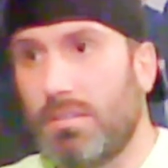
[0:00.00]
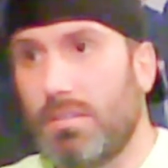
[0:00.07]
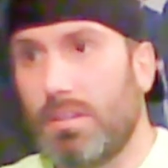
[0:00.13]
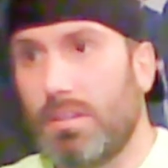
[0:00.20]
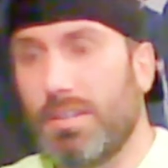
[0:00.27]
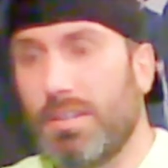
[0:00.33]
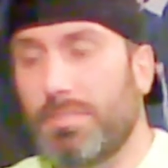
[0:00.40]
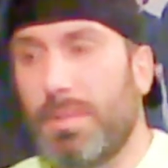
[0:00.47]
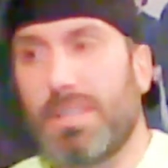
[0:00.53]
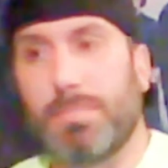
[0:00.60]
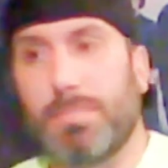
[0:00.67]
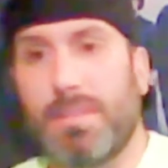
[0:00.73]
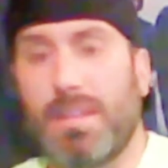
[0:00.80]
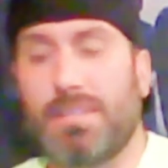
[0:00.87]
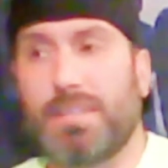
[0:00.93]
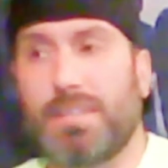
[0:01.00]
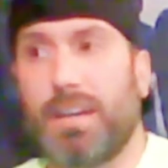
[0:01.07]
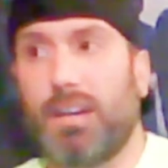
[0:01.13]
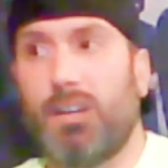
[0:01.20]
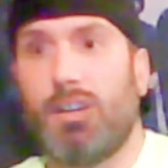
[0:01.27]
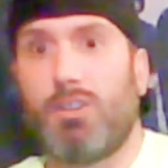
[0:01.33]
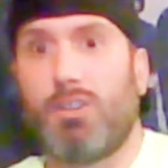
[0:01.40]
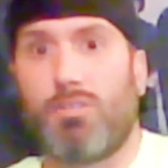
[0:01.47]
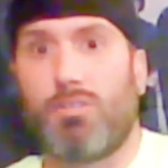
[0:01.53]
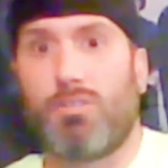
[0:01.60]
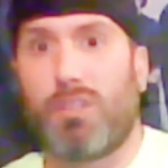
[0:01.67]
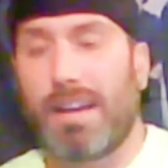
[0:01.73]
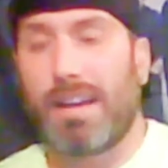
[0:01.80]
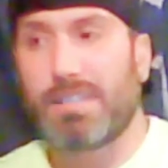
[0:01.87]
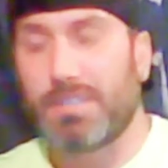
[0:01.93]
in his basement, he's got
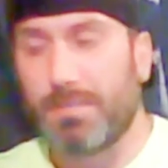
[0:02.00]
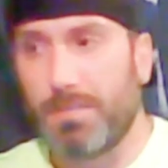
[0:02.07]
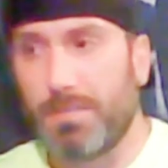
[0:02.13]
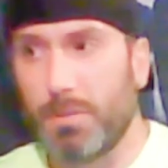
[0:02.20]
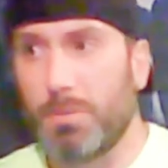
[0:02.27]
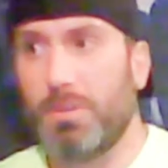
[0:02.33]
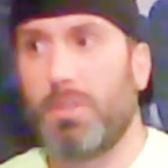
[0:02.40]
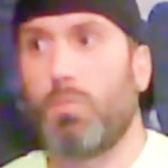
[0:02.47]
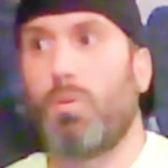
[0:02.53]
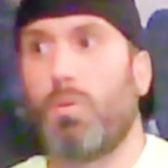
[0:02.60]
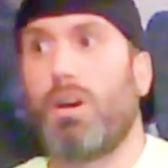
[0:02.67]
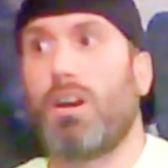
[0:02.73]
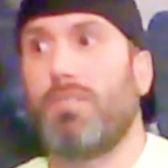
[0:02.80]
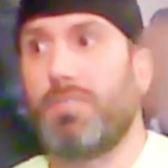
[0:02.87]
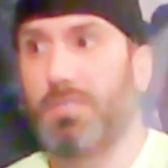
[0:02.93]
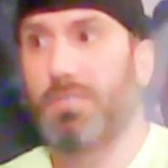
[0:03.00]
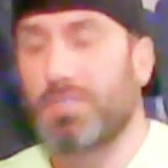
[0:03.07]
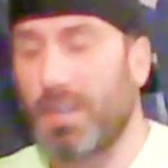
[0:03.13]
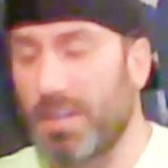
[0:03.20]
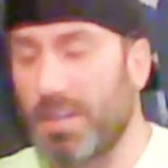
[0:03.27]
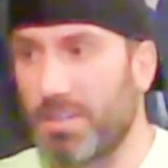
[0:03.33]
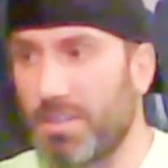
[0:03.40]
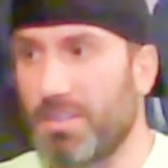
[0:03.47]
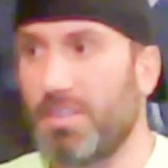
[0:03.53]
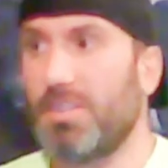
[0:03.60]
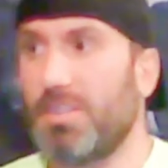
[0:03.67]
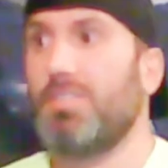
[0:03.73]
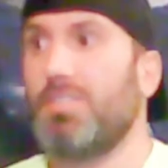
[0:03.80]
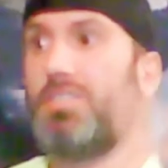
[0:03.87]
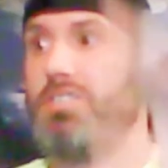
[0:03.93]
racks of food and water filtration
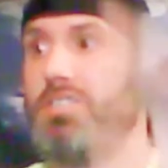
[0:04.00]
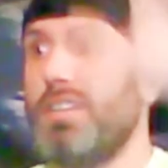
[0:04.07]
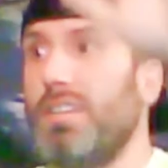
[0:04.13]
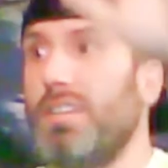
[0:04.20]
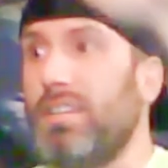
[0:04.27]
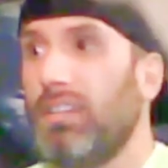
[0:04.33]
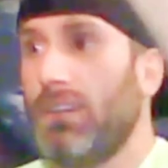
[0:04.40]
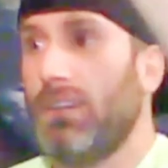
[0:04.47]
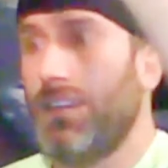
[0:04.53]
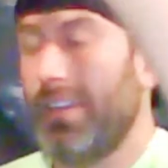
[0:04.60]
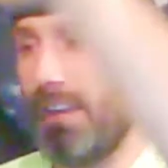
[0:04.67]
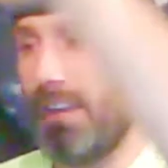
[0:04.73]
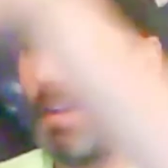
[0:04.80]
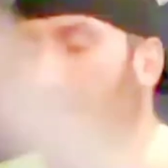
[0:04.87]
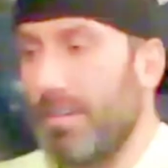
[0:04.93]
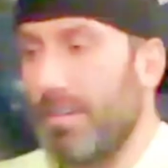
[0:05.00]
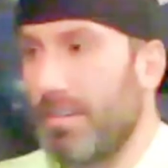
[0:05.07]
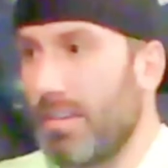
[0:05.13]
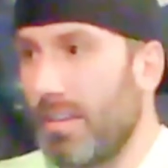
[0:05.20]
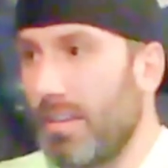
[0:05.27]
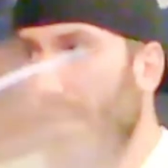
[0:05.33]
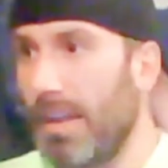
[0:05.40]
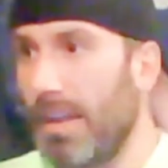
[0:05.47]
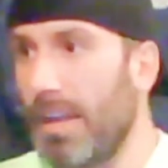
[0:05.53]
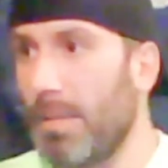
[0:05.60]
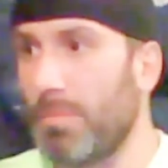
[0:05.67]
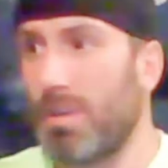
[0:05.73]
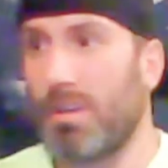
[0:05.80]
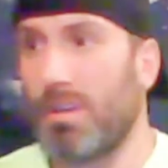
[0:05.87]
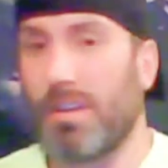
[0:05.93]
shit and
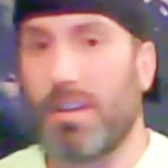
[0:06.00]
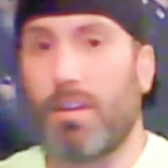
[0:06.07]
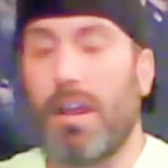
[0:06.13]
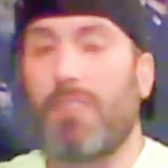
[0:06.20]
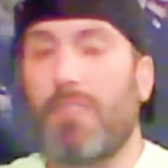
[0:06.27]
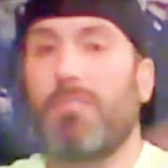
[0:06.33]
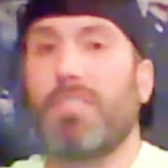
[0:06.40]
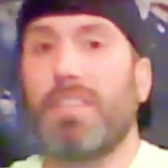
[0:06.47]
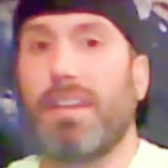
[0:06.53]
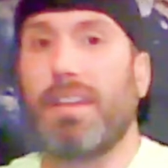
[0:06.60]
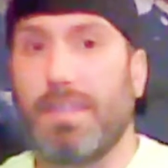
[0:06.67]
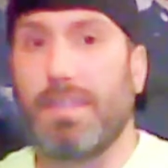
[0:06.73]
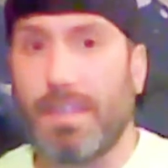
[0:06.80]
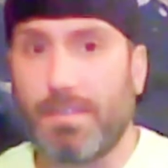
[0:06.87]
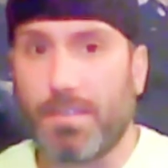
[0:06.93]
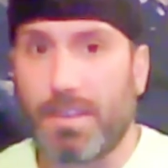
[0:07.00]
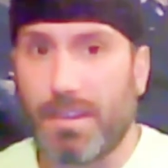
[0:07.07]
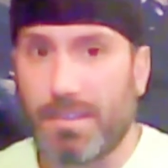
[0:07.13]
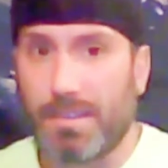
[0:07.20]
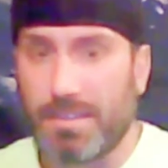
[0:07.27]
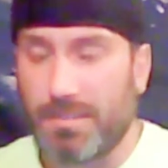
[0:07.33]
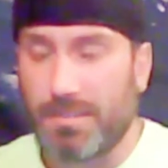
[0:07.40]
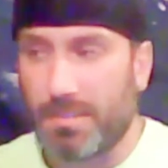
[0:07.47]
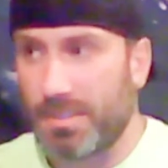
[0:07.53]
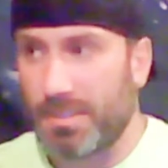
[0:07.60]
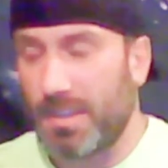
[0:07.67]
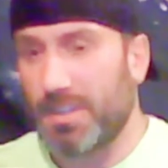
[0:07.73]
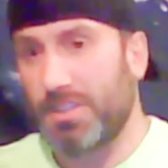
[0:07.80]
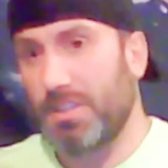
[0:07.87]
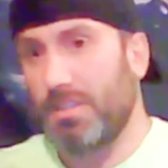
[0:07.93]
ammo, you know, everything you'd need for the end of
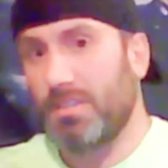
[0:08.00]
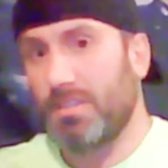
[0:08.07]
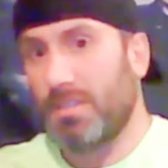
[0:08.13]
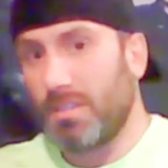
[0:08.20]
civilization.